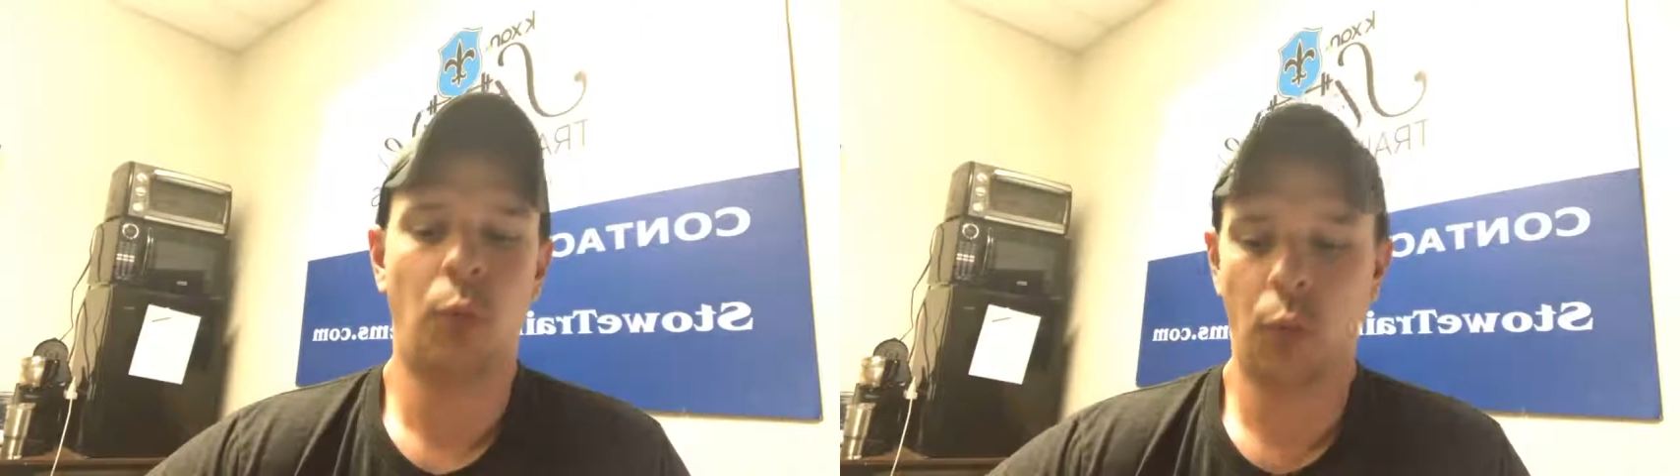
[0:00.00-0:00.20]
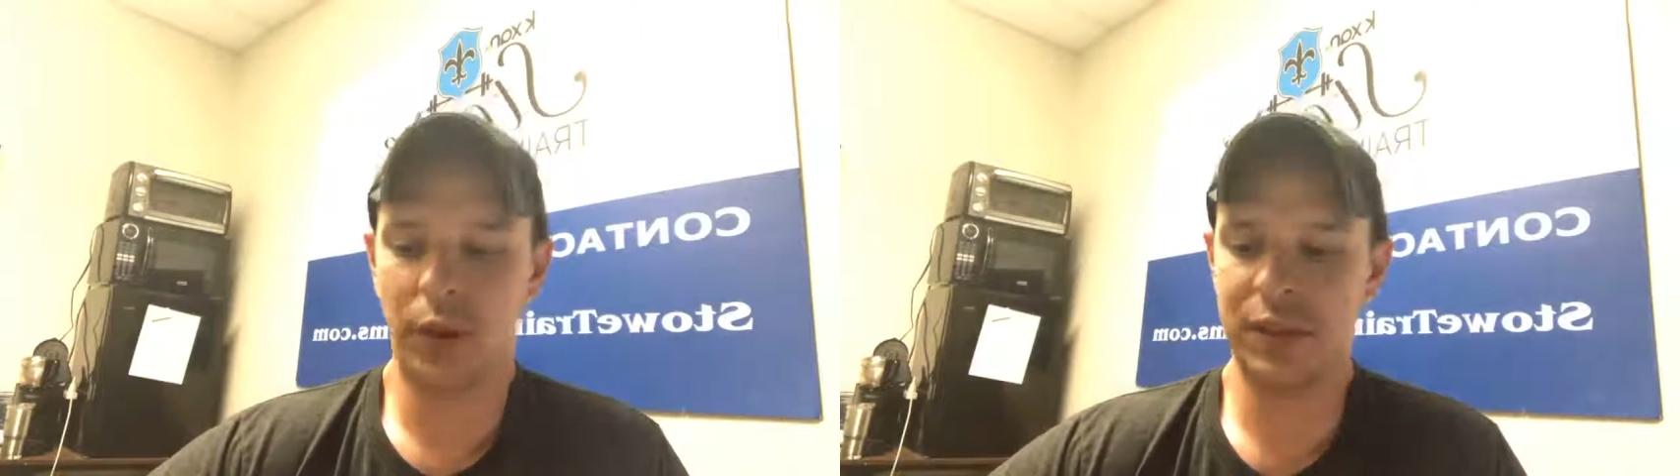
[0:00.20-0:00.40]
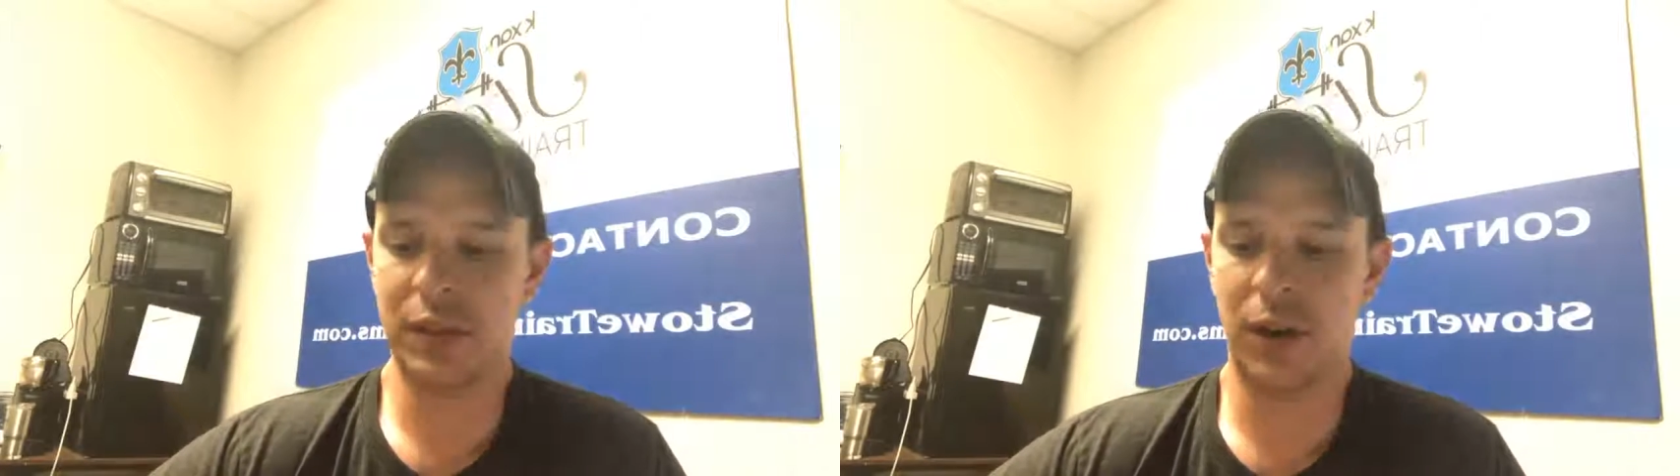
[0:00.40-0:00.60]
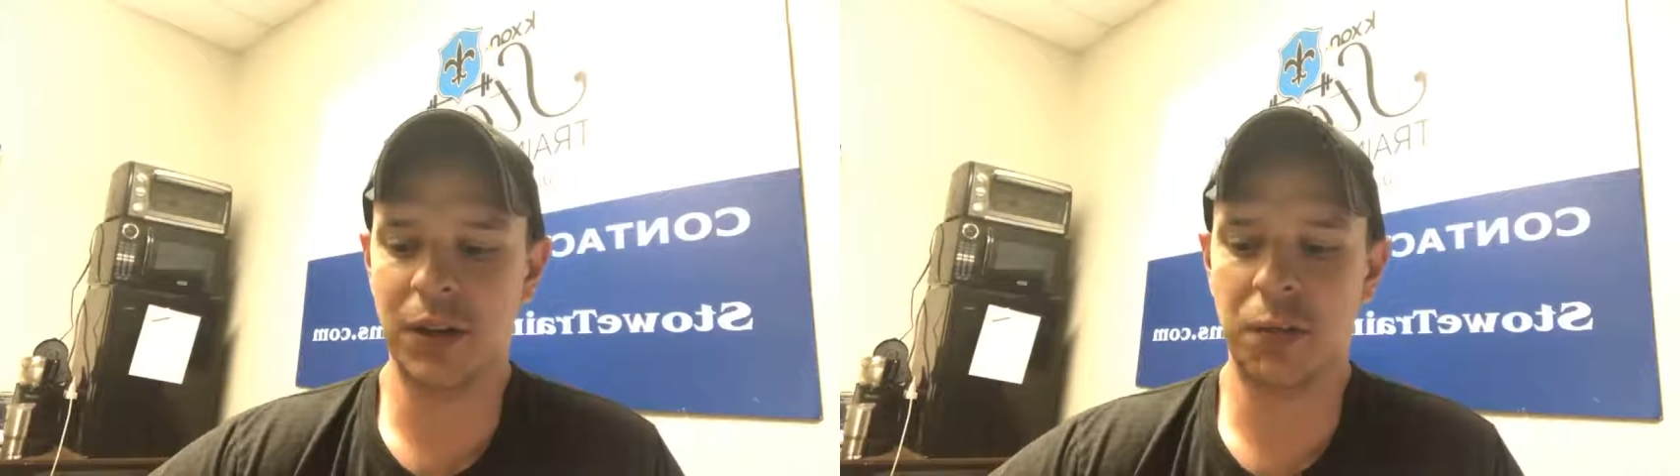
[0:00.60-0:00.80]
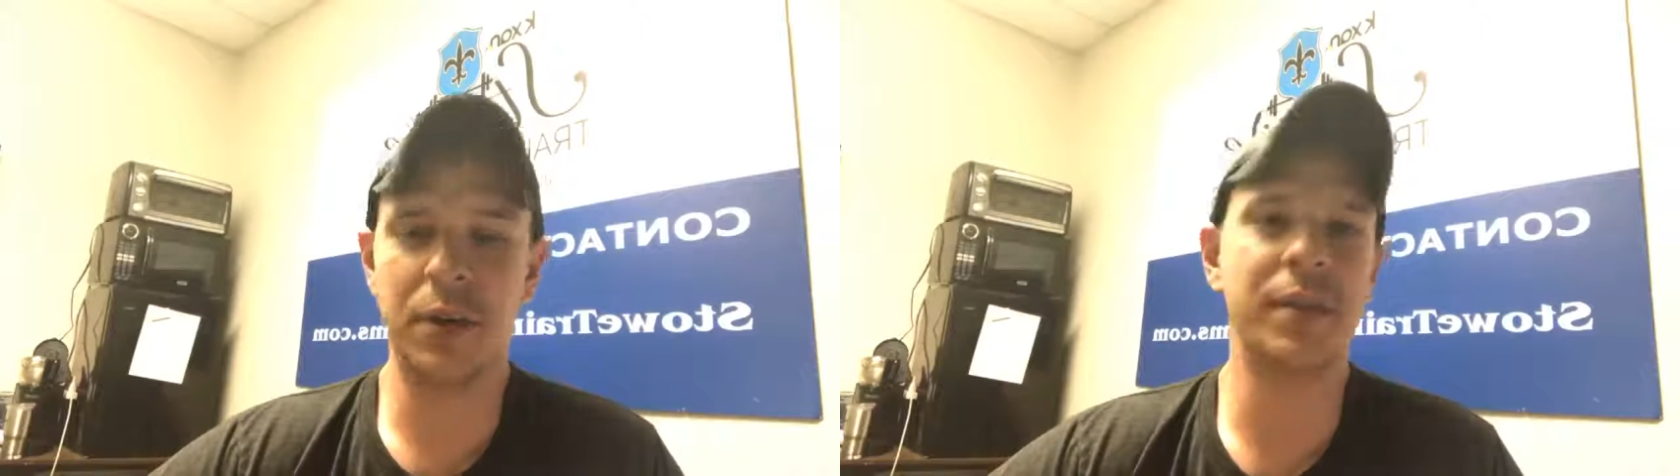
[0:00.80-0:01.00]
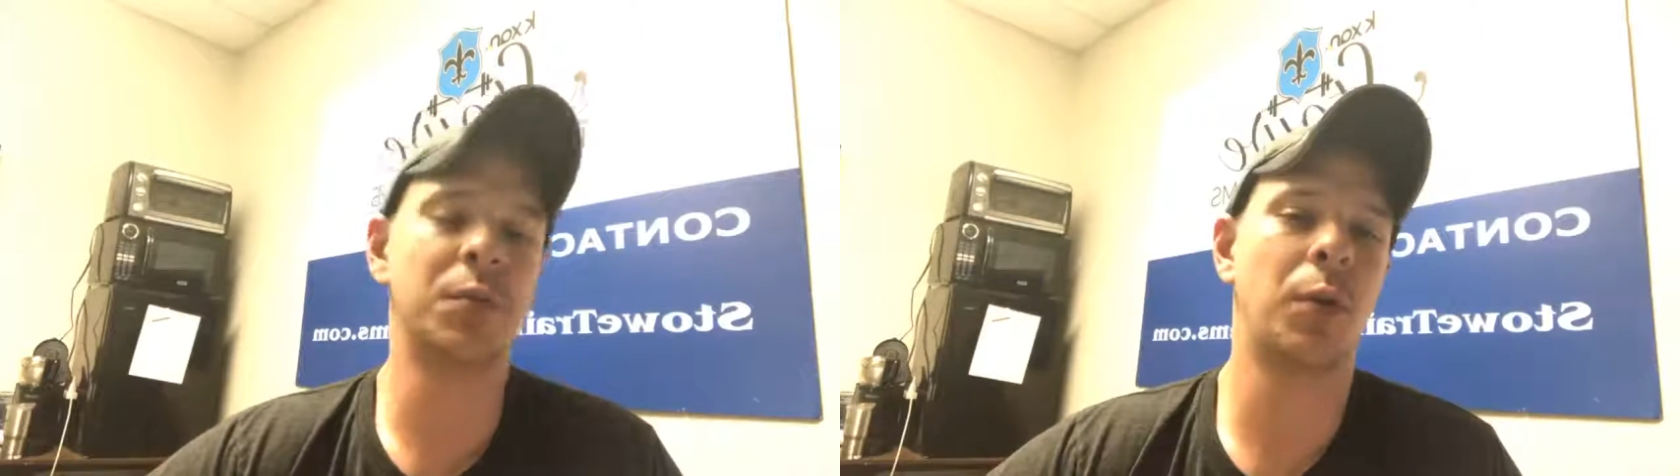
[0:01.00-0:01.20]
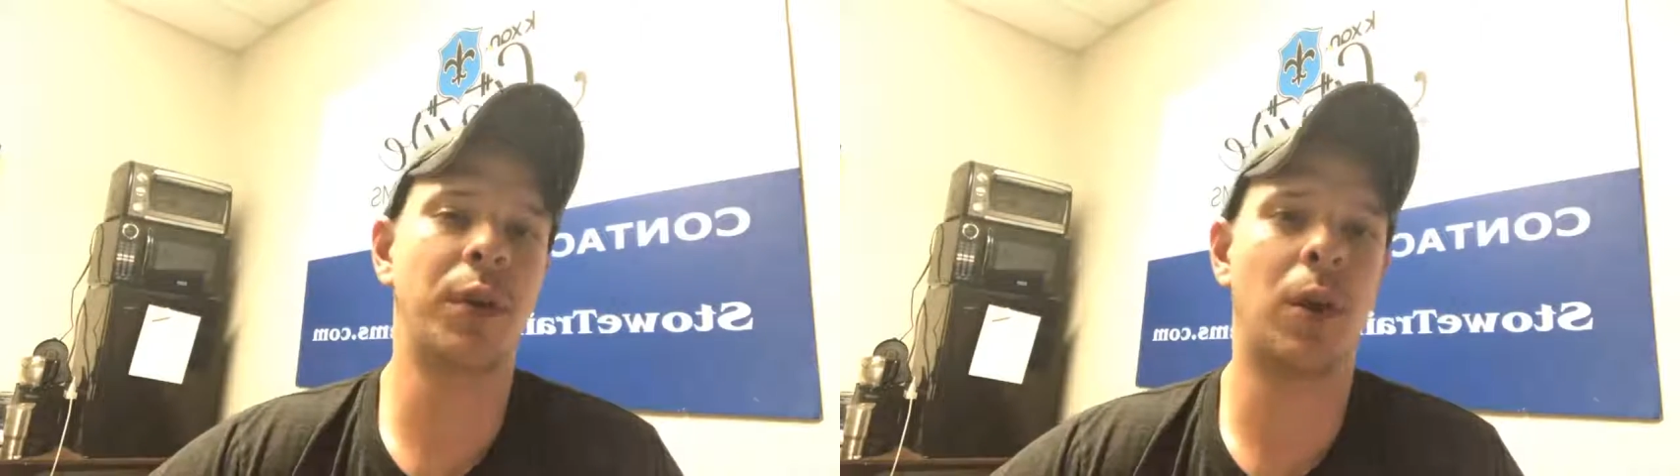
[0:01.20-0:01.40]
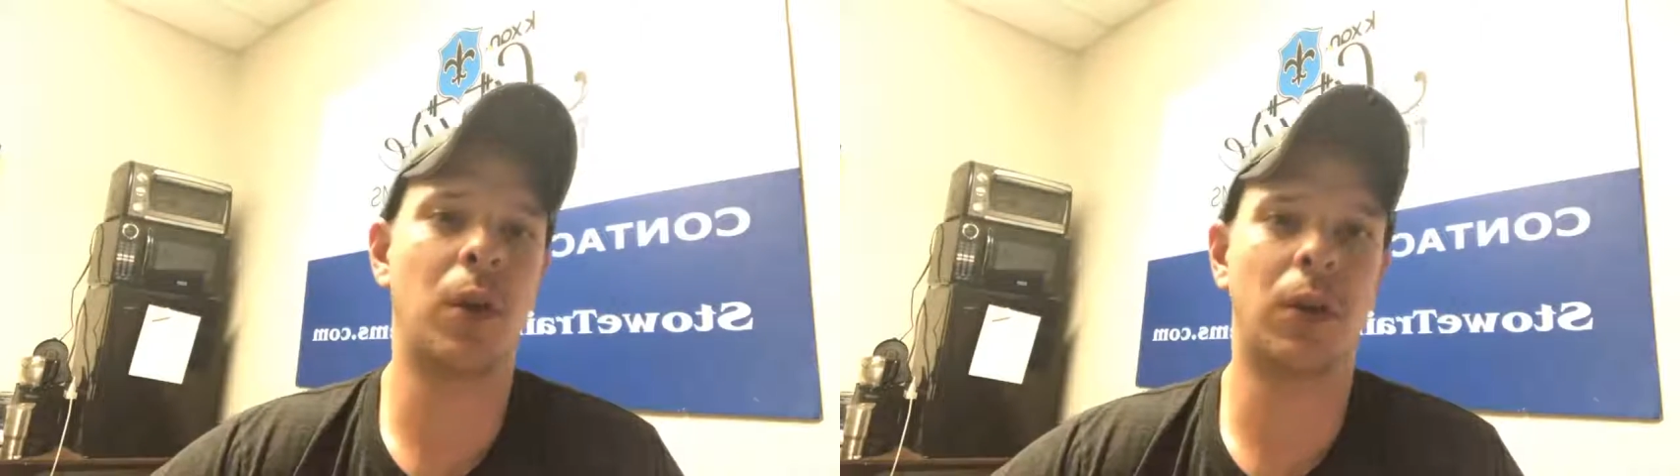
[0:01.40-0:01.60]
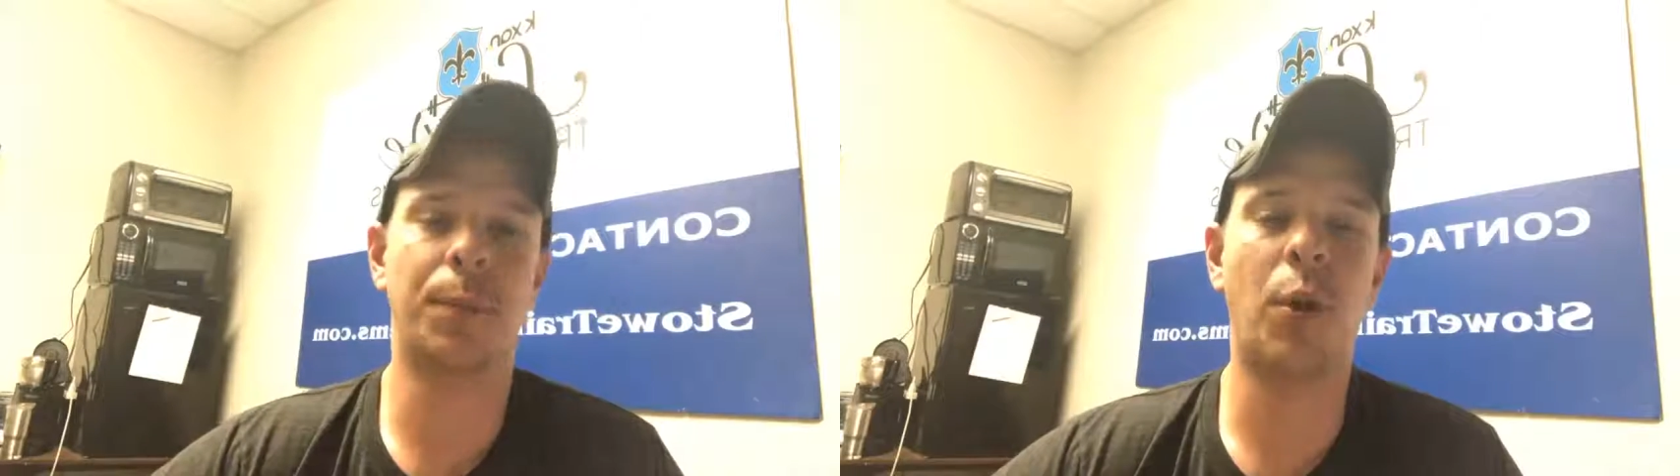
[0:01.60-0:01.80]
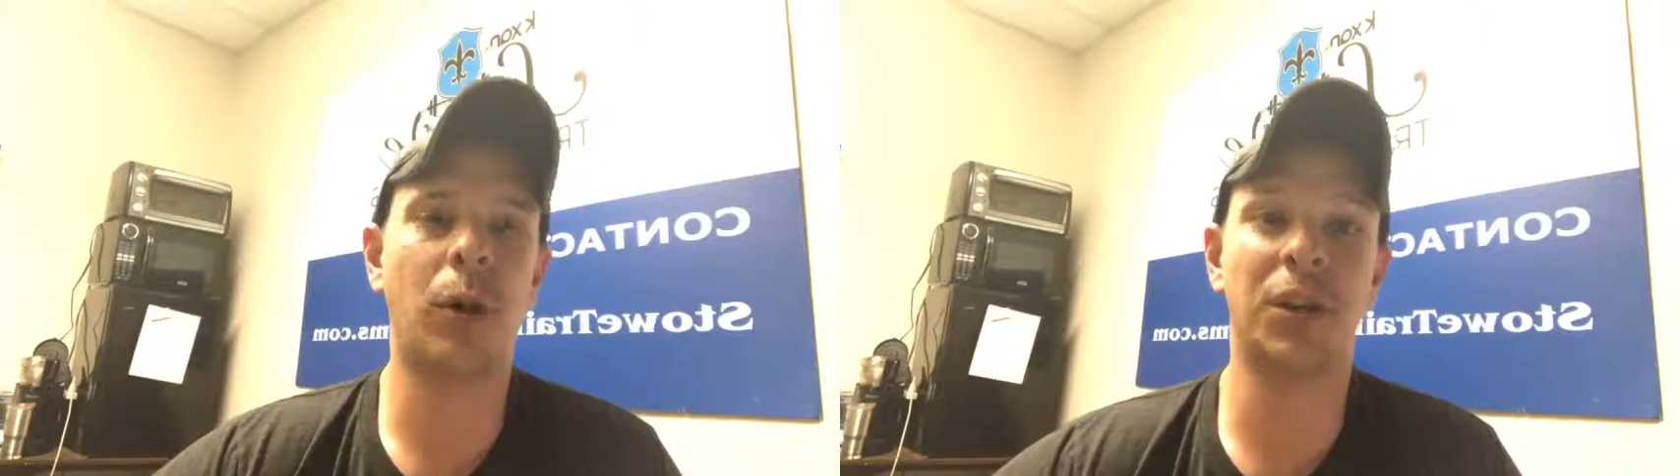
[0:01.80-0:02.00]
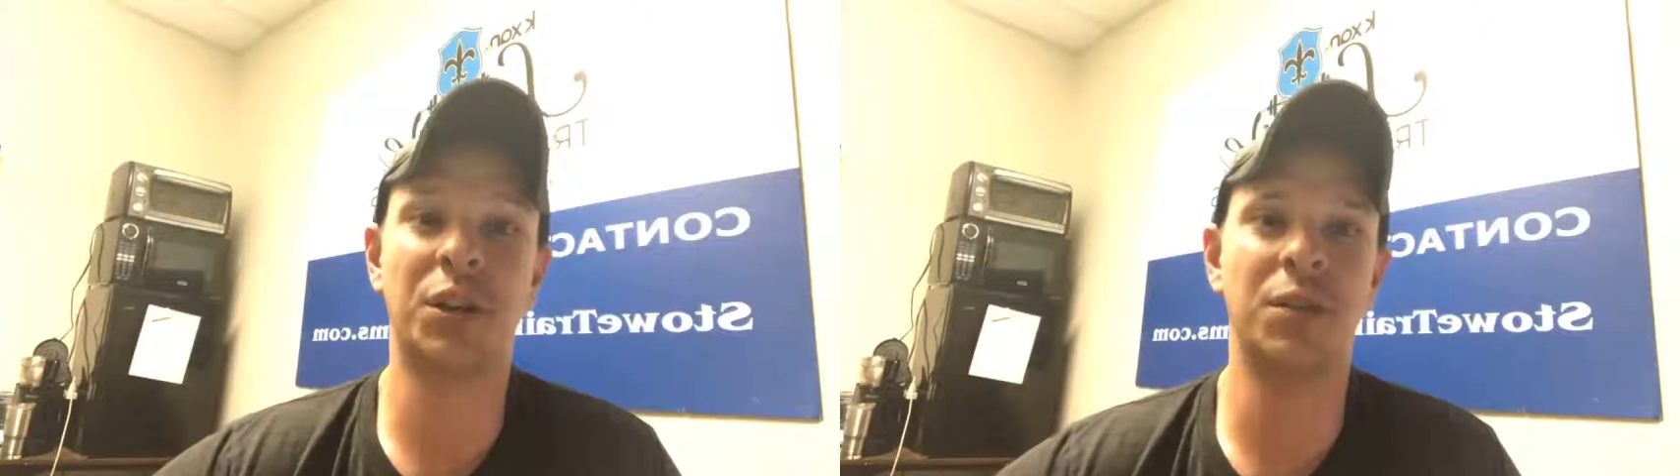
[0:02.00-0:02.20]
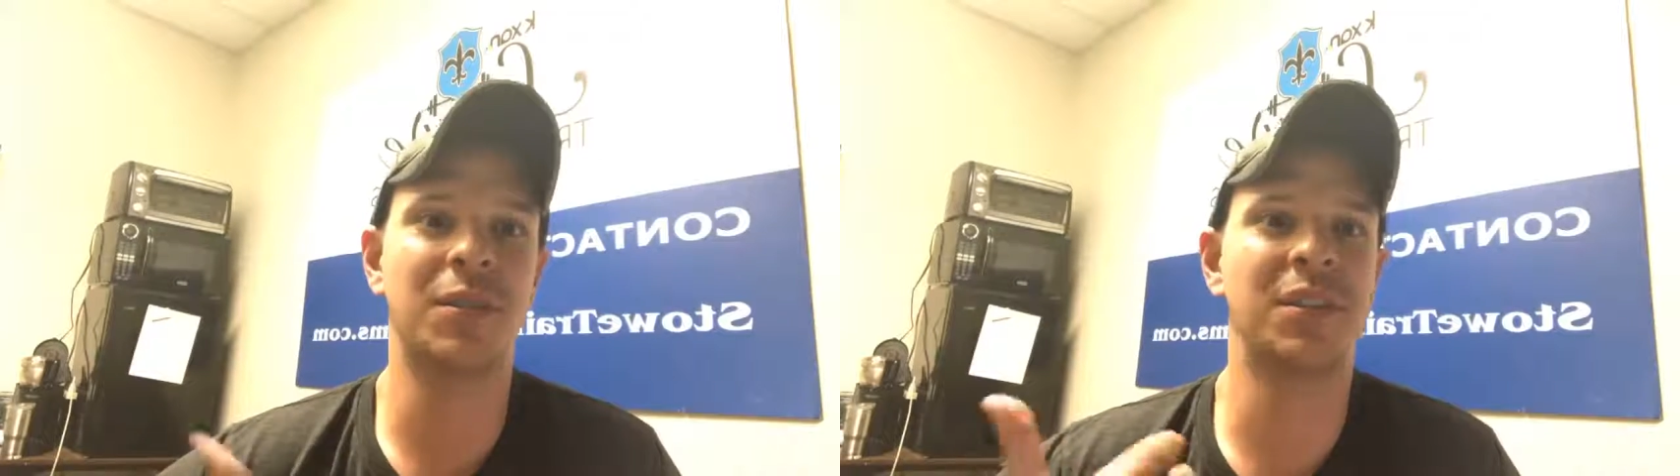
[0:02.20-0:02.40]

What it starts with is what we call our PAR-Q.